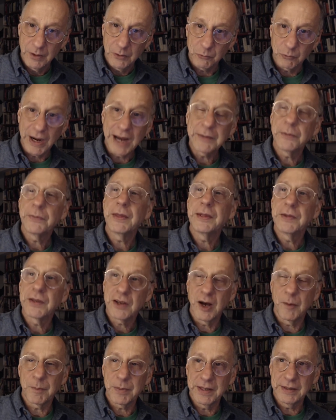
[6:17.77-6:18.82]
Rather than the
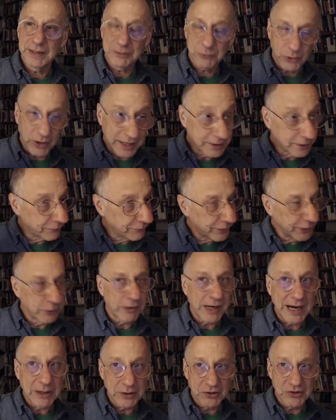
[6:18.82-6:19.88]
company trying to figure
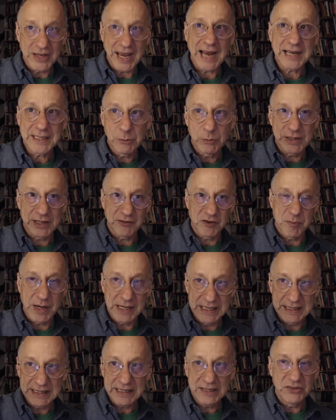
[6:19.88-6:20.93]
out exactly what
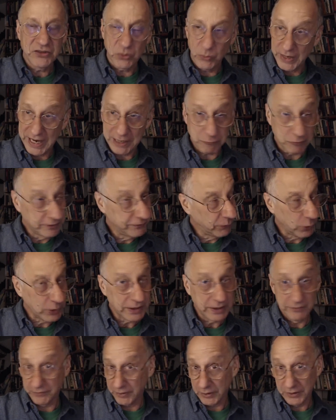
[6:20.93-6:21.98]
everybody needs, the way Henry Ford
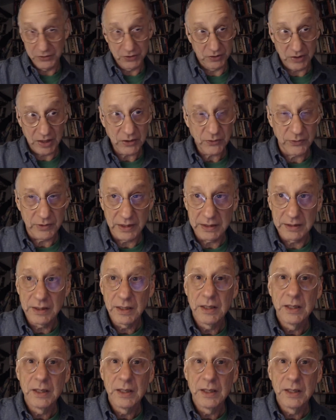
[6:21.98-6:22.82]
did very successfully,